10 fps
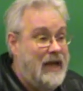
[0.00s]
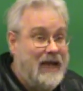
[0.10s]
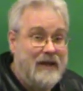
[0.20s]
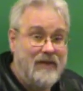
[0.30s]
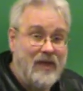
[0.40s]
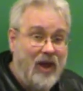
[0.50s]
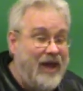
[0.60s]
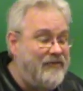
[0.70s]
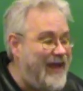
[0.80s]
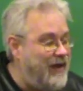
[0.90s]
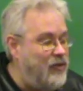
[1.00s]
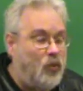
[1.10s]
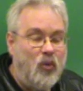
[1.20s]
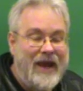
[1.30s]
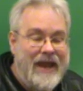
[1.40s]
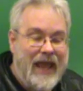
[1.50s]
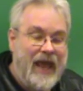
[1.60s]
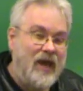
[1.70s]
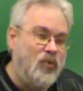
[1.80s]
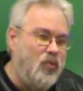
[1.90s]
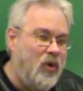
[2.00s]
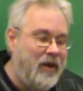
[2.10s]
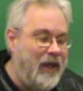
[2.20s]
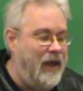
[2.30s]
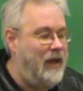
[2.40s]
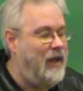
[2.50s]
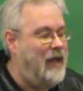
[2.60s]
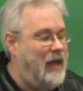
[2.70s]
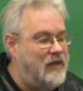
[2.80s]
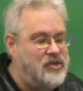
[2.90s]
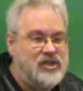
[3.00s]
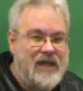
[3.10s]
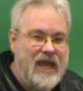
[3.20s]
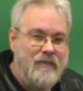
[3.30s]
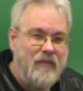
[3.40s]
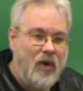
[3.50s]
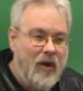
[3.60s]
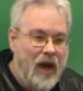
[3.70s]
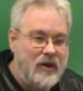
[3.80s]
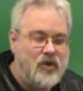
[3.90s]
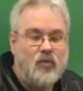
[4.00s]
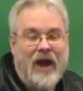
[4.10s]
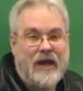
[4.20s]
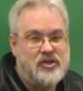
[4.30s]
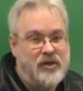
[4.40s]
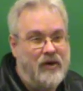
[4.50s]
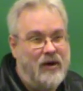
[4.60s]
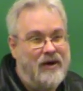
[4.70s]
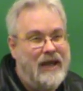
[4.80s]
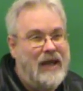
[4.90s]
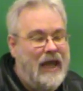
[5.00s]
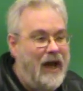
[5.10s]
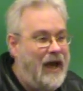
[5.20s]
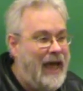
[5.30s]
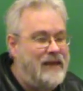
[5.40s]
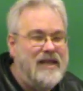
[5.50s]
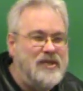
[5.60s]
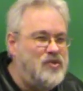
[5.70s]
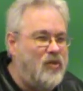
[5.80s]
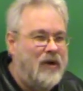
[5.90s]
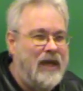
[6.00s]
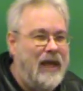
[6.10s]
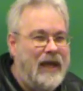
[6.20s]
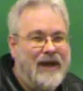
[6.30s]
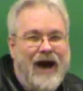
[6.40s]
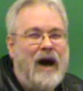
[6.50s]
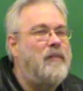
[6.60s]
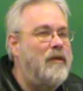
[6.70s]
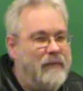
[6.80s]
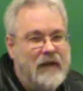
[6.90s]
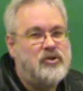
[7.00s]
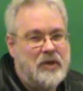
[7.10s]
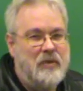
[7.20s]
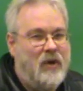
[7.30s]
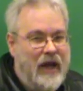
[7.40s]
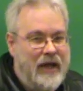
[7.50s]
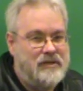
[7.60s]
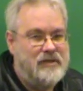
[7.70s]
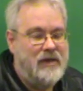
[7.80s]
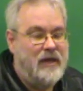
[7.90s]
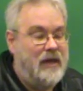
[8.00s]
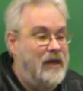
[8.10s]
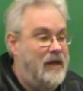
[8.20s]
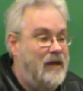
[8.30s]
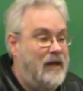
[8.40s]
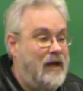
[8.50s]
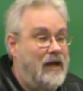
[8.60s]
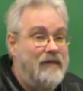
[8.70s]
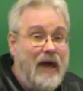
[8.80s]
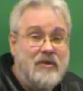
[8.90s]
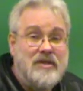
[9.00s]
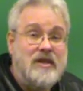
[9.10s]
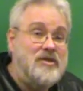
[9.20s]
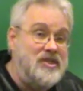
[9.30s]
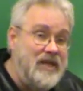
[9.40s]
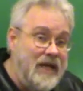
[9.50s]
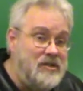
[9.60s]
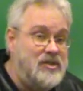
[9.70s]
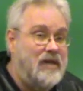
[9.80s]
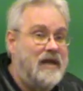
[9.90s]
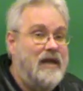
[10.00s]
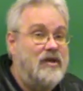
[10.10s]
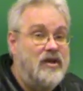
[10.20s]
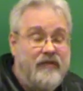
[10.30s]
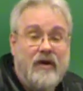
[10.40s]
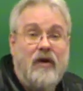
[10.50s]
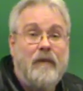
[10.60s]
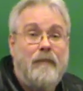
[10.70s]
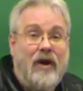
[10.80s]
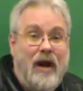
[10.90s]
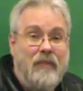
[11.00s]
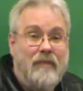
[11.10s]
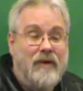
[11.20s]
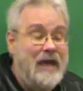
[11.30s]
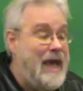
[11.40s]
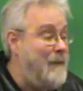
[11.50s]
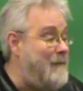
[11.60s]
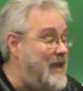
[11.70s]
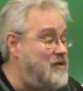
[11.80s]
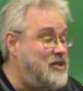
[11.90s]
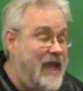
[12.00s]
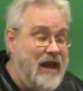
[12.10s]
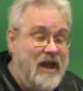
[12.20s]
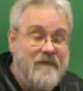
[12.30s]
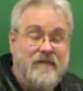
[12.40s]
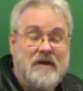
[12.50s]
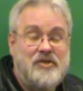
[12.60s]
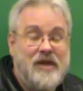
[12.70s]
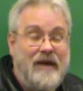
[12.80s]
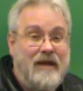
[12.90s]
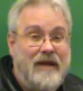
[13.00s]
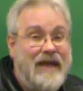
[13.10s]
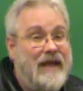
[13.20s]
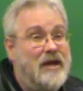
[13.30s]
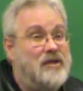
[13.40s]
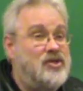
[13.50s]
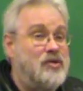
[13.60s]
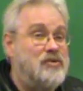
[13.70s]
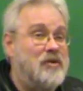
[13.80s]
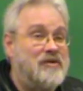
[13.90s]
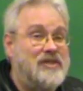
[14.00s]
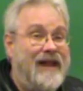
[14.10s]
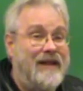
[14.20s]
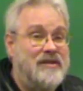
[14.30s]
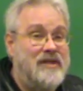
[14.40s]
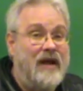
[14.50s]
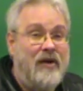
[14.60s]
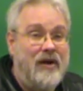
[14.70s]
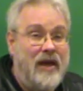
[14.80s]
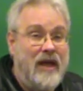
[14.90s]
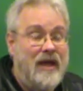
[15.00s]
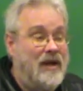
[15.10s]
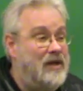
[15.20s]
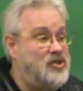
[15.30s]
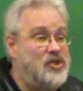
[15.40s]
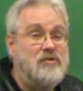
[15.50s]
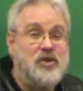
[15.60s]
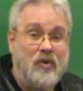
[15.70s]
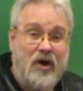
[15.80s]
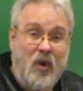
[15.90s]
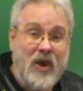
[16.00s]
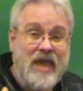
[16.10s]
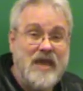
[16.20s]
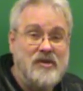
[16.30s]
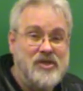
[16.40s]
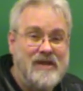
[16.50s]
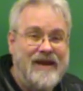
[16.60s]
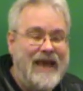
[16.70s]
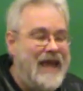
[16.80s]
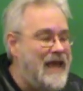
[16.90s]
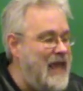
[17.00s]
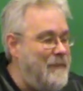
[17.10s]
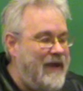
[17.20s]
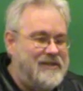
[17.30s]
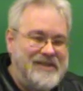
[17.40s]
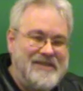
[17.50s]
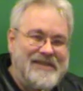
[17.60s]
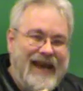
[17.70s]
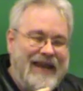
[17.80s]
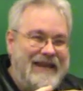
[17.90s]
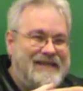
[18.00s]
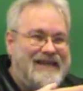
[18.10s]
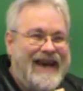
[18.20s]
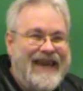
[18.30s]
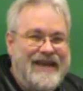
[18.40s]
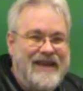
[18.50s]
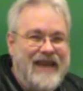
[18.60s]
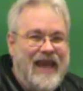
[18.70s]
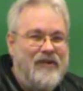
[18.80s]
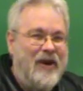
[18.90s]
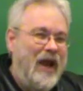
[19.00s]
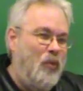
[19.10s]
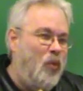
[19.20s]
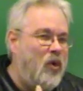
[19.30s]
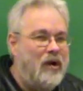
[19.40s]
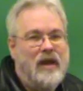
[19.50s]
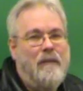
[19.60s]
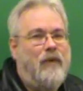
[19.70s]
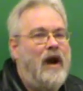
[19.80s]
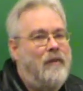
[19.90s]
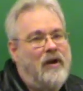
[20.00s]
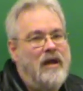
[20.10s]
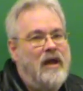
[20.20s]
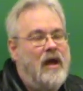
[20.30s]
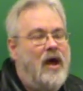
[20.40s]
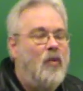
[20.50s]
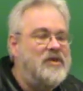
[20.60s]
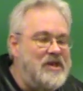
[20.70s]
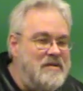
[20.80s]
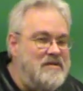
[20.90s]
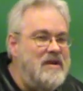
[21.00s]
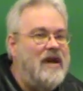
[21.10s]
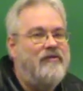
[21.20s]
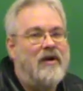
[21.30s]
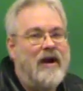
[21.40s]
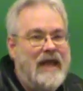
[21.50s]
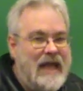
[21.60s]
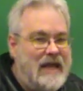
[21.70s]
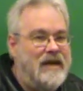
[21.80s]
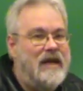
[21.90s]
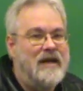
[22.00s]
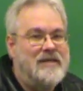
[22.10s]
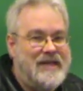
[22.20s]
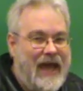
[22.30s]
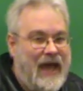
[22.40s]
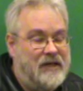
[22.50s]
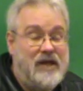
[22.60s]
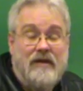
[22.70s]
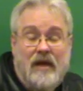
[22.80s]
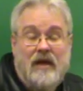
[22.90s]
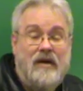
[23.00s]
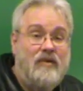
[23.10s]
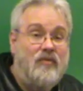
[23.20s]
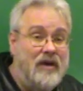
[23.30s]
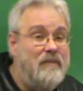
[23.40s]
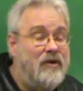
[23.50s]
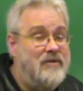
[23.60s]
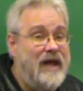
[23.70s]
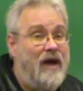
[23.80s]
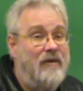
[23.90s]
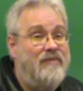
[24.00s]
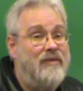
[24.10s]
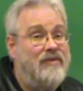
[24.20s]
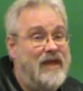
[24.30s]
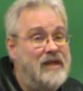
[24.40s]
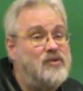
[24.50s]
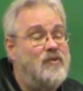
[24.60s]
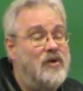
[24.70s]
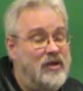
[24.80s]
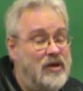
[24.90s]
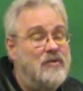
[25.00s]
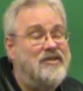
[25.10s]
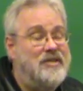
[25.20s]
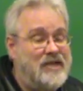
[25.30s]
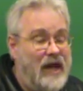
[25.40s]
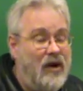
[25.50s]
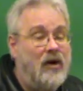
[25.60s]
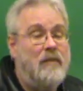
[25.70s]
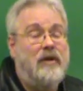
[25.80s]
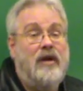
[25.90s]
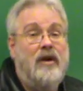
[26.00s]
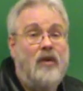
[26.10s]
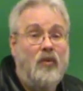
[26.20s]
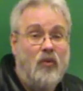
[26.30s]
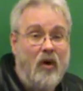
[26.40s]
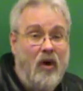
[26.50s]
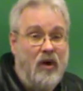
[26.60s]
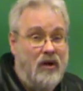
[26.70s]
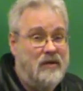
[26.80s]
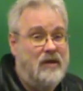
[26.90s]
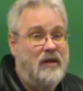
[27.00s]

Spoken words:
get the left hand and the right hand working in the same direction, or at least working in complementary ways. That was an intensely difficult problem. Maintaining functionality, social solidarity, social cohesion, keeping society tied together and working properly was a never-ending task. And when it broke down, things could go terribly wrong.